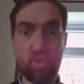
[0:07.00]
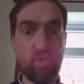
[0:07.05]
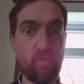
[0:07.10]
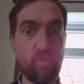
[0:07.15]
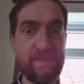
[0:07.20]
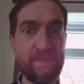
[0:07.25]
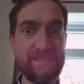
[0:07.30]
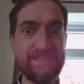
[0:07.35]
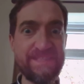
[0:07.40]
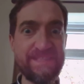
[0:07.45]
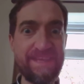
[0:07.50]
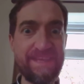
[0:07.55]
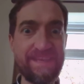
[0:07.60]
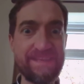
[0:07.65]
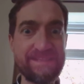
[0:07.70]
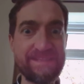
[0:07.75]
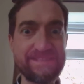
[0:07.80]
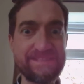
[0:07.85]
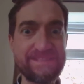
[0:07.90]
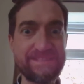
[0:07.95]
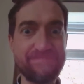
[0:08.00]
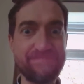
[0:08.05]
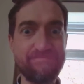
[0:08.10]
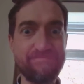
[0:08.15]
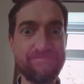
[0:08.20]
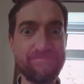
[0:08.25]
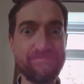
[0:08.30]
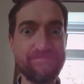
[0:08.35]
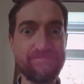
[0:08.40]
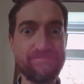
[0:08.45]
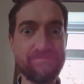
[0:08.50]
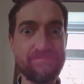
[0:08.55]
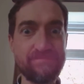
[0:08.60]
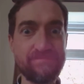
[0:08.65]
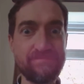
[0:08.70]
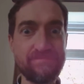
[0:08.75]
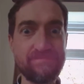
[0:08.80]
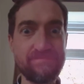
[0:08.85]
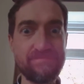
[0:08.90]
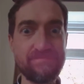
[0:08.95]
Greetings.
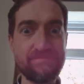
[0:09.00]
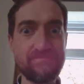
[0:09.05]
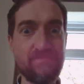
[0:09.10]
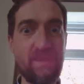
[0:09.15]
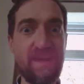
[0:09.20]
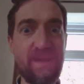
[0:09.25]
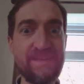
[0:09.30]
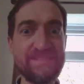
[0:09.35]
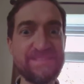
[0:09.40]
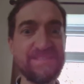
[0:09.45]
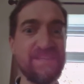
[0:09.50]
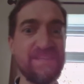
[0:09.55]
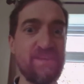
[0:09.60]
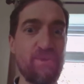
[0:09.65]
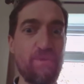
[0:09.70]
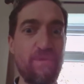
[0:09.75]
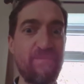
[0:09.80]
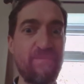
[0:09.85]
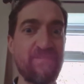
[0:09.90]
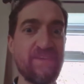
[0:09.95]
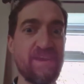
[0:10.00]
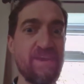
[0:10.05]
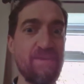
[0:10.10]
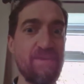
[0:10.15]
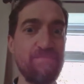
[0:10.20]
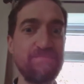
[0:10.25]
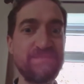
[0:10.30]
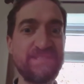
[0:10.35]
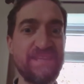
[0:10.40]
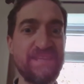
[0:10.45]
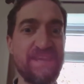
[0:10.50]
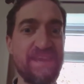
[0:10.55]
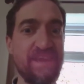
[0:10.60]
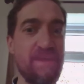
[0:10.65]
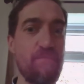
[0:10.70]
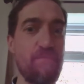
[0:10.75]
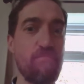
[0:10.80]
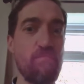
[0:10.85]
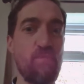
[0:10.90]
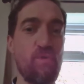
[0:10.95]
I see you have come to
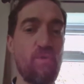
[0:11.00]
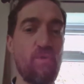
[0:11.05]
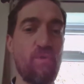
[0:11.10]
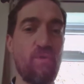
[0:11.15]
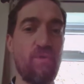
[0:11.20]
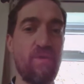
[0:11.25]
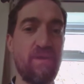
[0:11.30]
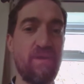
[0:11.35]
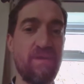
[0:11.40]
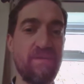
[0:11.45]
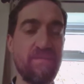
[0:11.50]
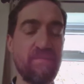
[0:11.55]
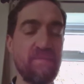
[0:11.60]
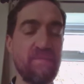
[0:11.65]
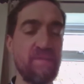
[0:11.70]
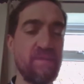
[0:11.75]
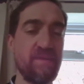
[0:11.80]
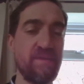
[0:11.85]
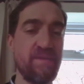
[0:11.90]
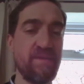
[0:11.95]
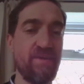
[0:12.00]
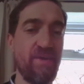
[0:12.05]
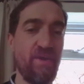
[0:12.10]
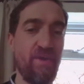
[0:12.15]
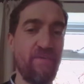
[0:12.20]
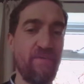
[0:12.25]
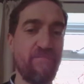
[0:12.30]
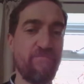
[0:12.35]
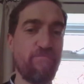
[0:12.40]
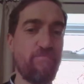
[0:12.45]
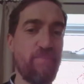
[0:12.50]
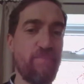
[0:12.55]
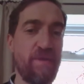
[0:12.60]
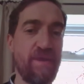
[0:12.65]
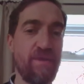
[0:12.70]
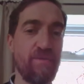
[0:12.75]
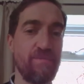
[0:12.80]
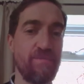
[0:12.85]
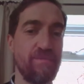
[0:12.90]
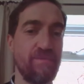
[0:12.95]
hear more of
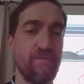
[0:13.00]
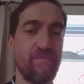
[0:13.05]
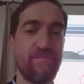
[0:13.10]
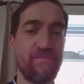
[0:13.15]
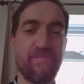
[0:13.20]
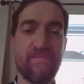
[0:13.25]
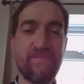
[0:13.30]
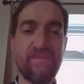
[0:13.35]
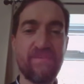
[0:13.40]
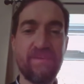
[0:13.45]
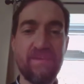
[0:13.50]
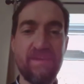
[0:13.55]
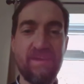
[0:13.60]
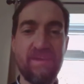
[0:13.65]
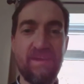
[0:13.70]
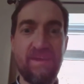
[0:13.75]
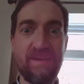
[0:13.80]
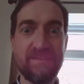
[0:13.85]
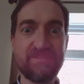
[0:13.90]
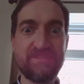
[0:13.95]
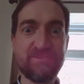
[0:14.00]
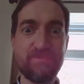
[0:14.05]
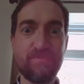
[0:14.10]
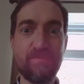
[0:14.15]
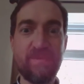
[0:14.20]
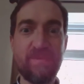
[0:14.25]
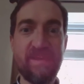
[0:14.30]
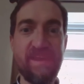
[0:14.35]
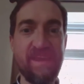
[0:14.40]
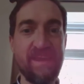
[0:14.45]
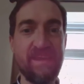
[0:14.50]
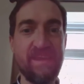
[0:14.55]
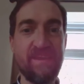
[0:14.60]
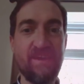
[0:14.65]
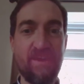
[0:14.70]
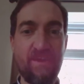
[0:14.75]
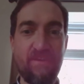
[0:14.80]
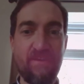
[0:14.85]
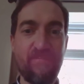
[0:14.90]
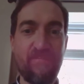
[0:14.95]
Beowulf. I shall
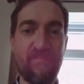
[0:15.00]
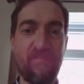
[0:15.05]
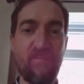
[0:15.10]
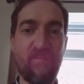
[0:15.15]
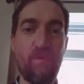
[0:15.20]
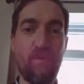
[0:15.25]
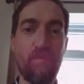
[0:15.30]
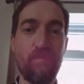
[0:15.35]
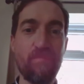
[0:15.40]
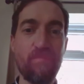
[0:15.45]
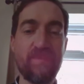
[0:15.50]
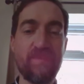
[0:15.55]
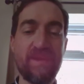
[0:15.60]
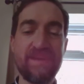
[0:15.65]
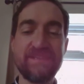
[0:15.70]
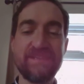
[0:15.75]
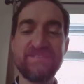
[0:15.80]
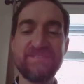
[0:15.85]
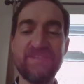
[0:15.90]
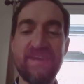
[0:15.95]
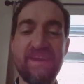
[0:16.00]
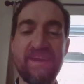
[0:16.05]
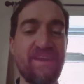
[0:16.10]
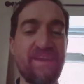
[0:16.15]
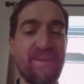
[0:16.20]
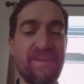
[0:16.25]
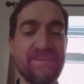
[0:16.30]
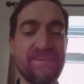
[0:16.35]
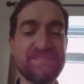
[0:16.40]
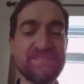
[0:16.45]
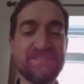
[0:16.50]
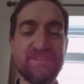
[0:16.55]
read from J.R.R.